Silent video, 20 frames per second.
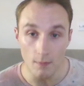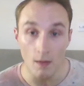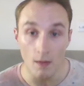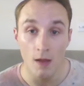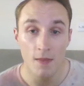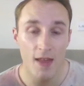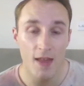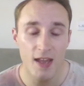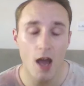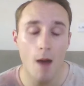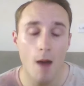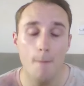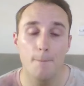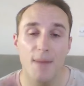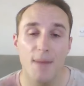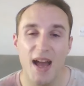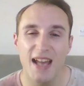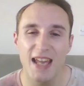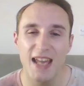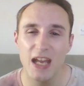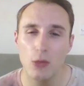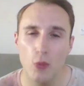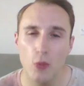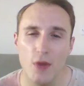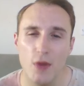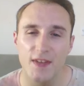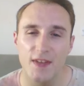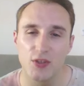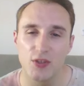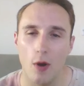They come back in
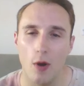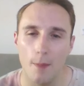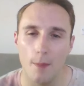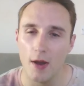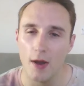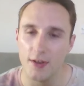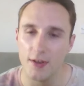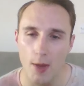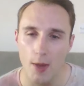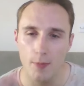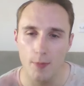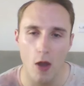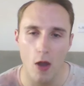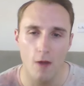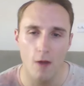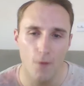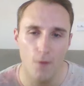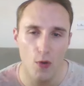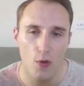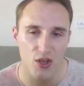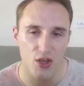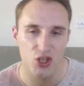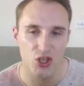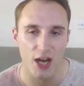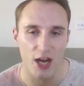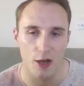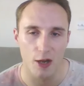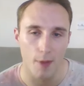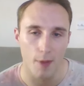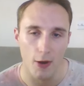with the Swampert, so I'm going for the
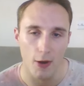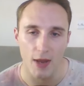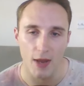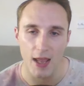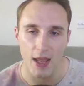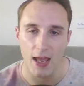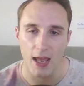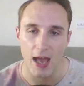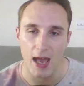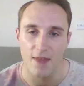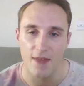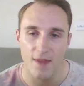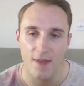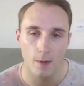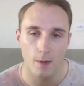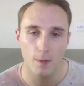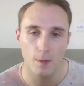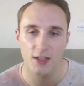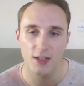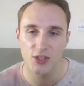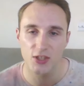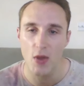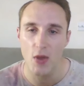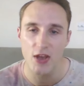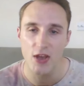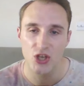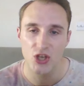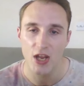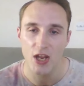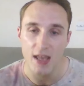Shadow Bone here, and then I'm going to
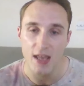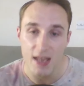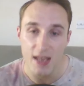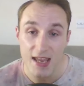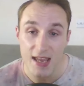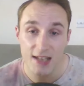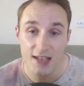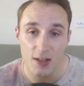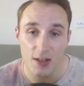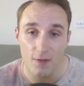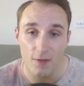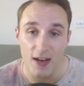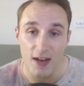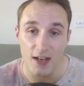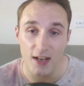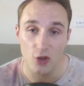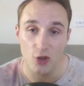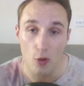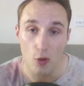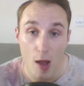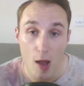switch into the Venusaur.